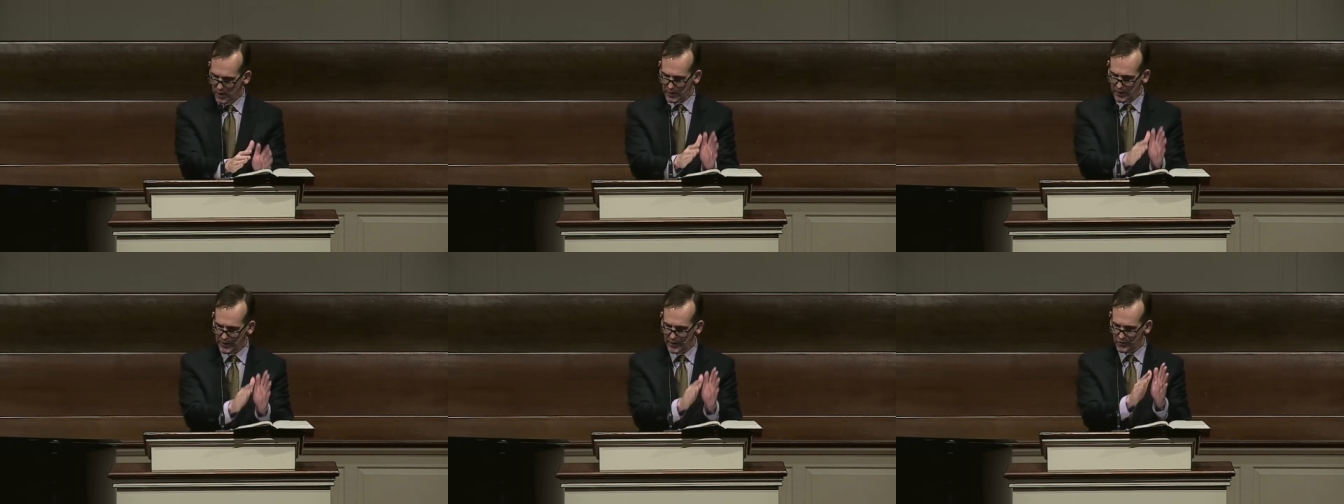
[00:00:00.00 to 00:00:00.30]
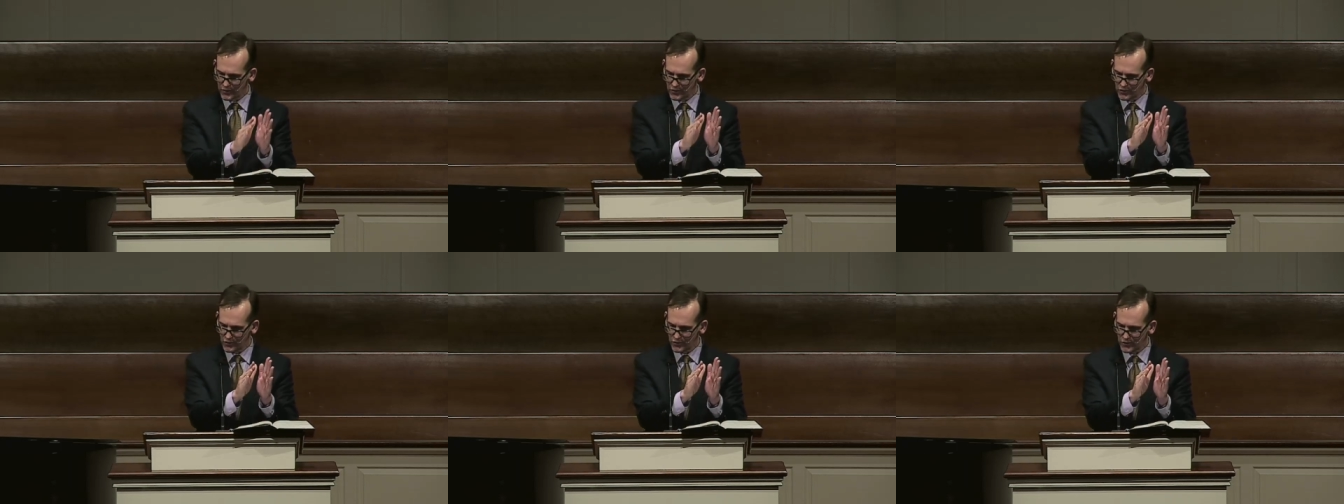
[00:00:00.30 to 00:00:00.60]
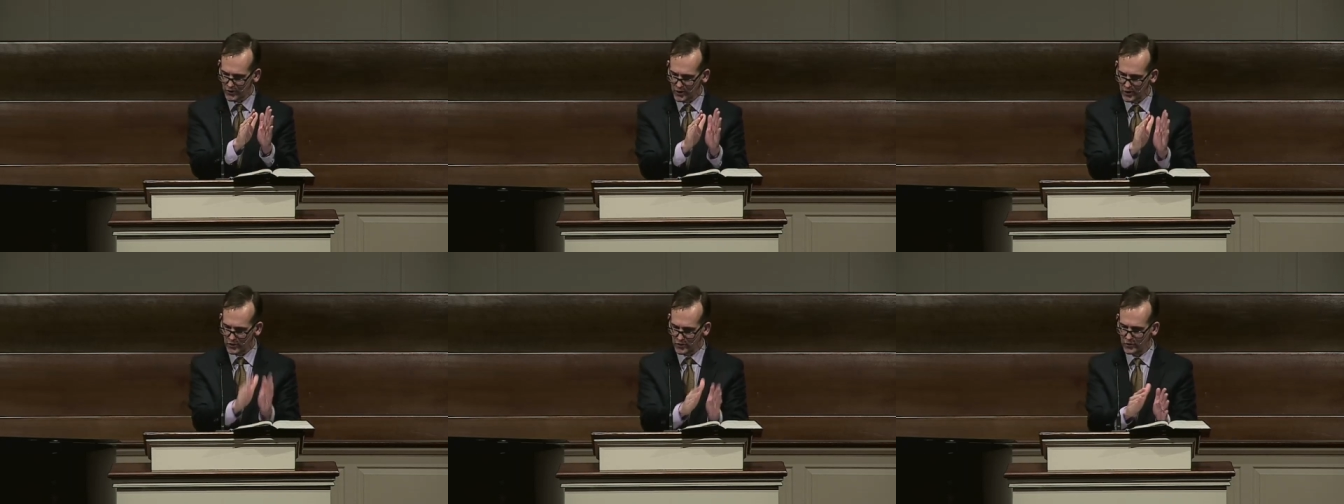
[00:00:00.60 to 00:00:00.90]

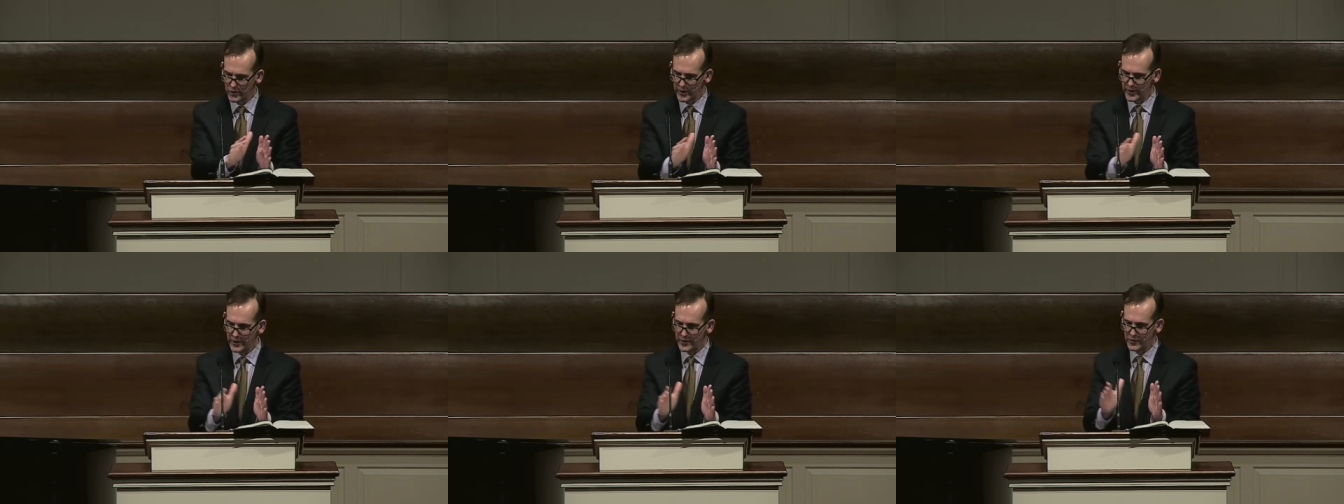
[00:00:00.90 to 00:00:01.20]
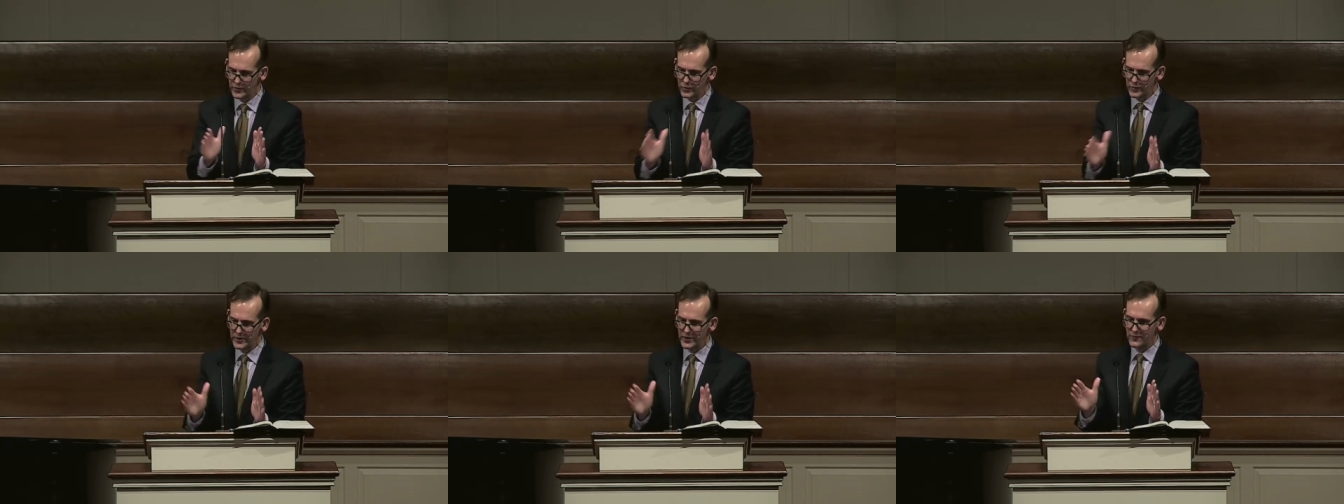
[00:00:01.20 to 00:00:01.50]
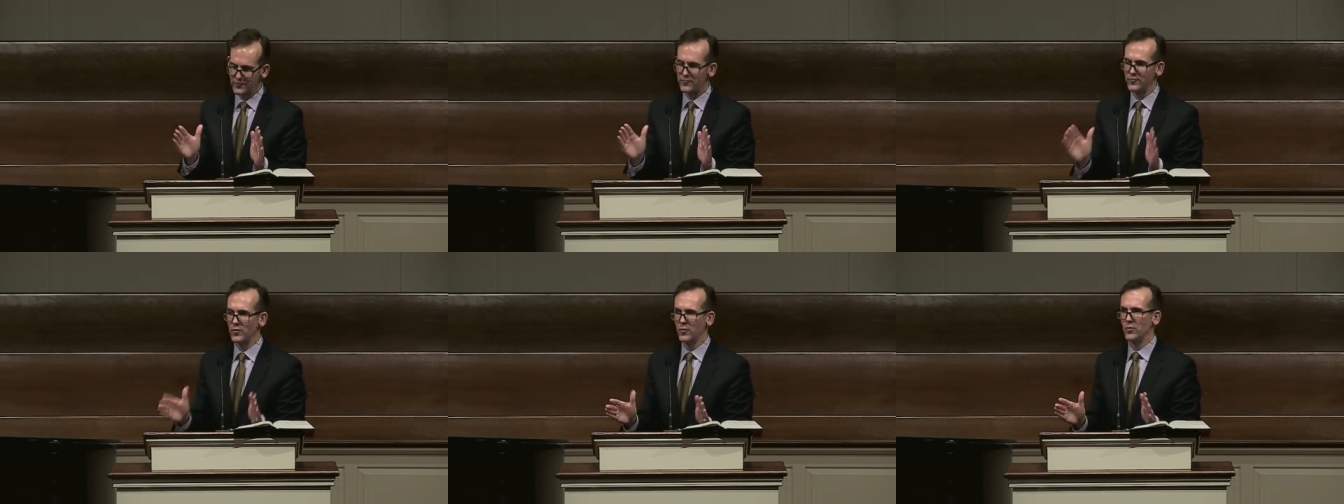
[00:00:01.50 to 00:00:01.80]
Unless a grain of
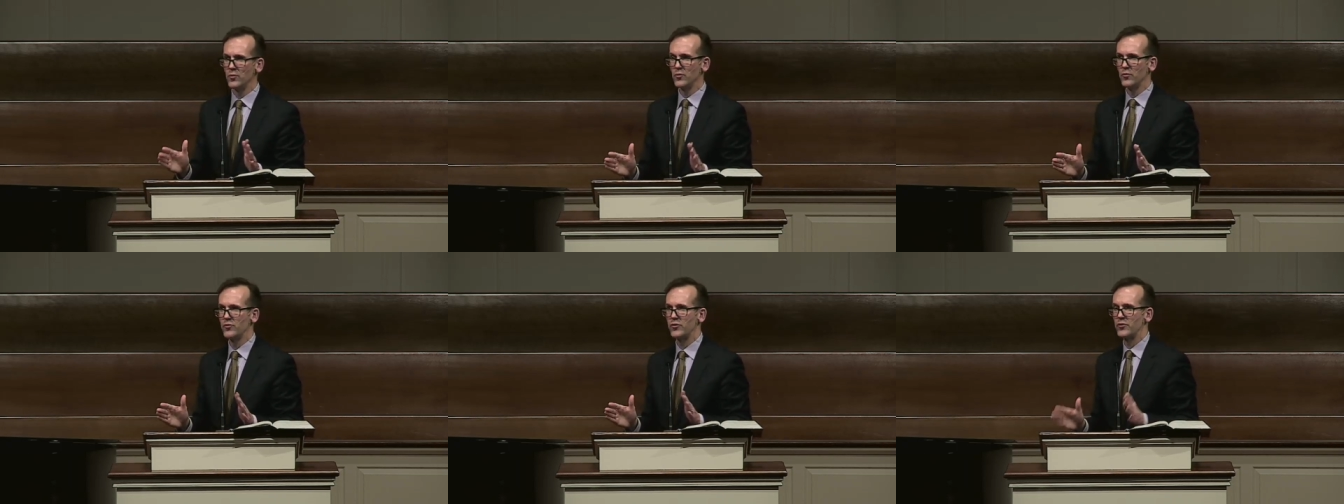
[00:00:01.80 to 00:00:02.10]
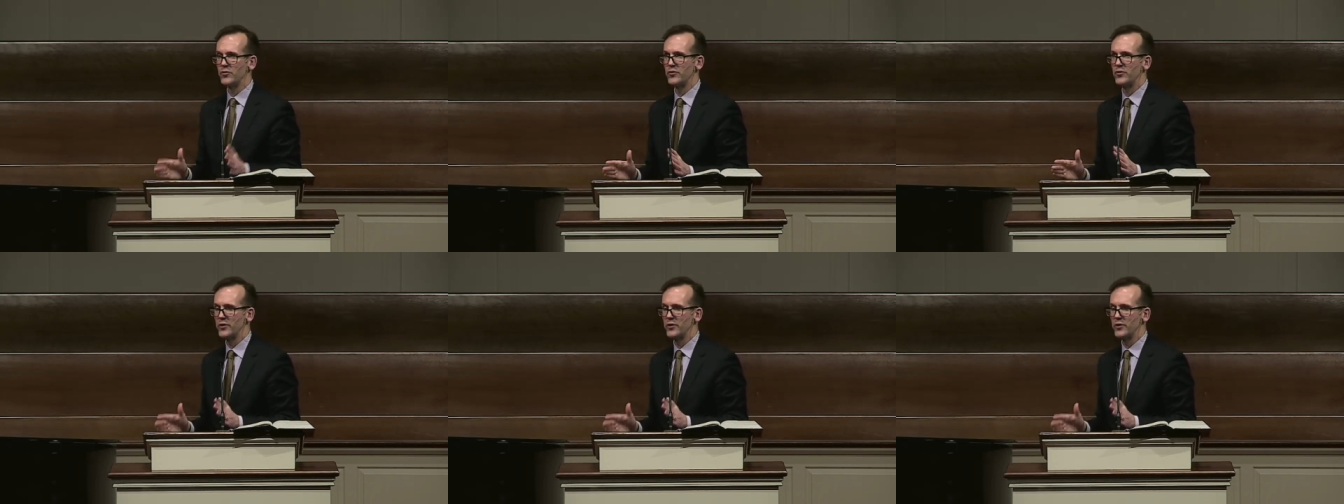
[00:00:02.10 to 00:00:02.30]
wheat falls